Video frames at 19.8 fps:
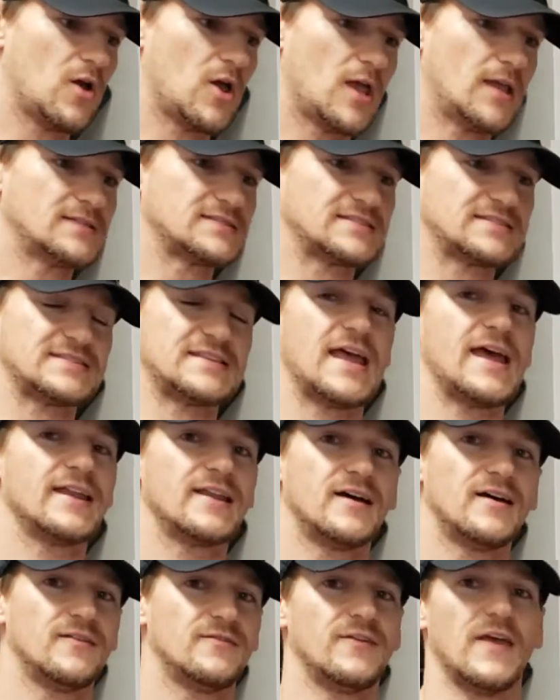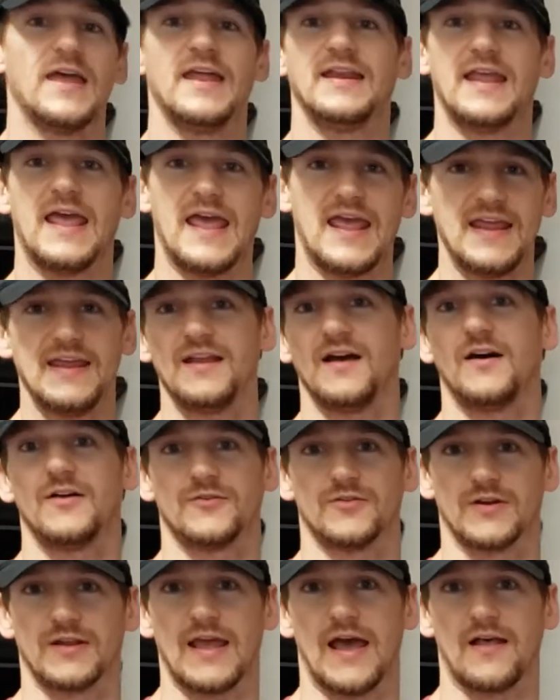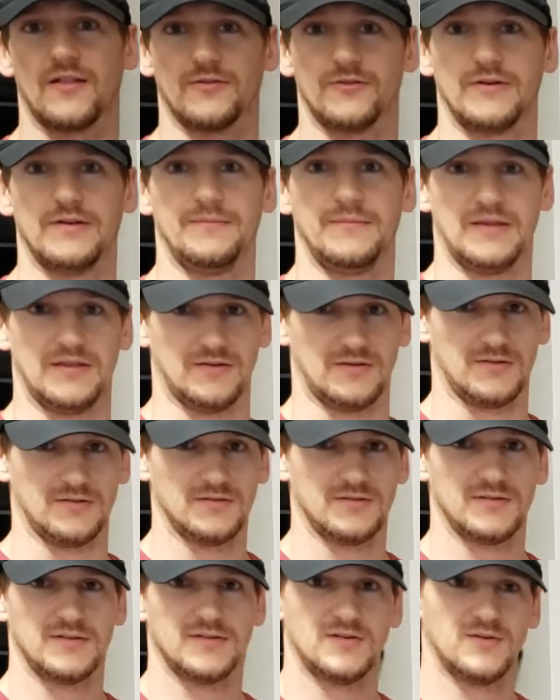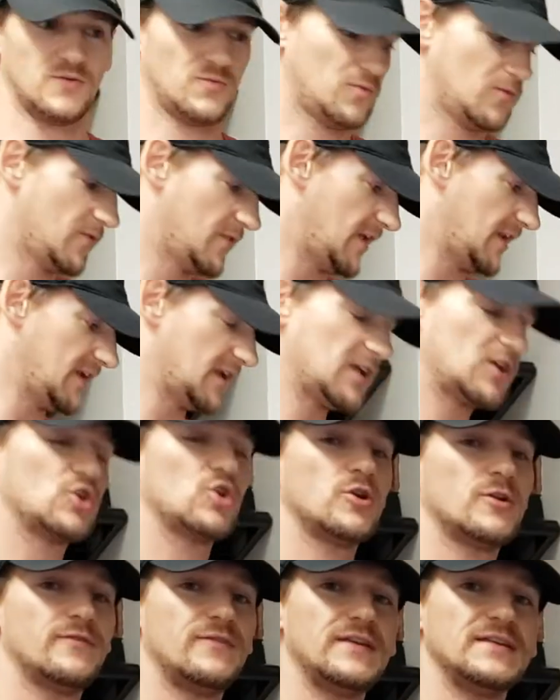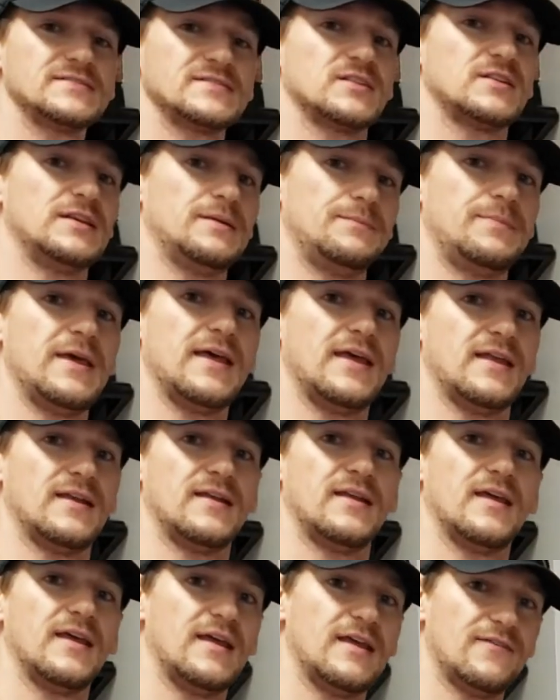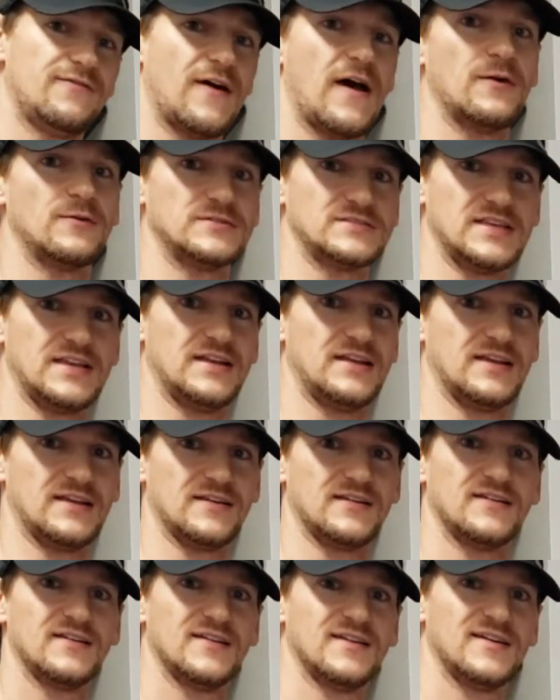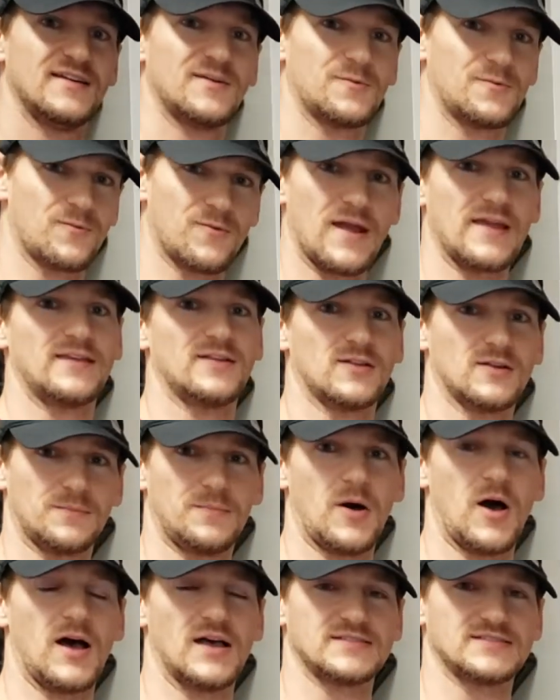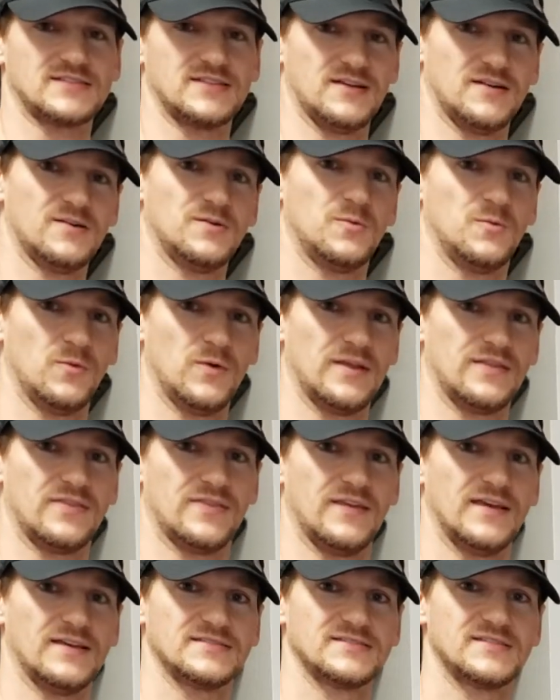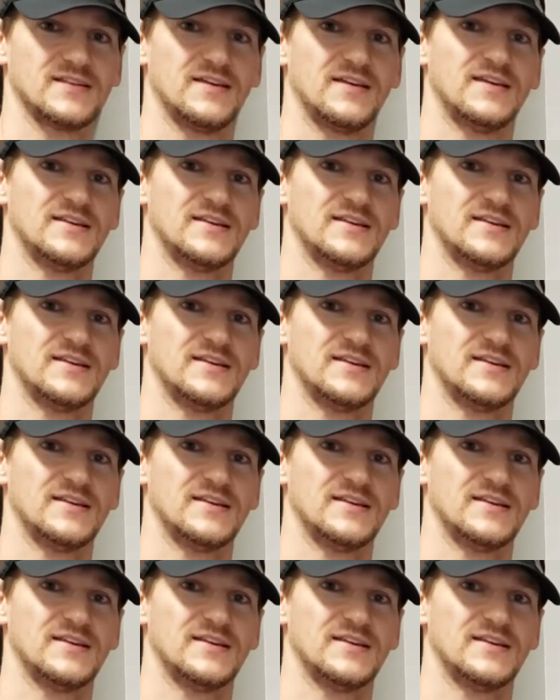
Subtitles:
instead of an 800 calorie meal that it could have easily been if I was eating regular pasta with this.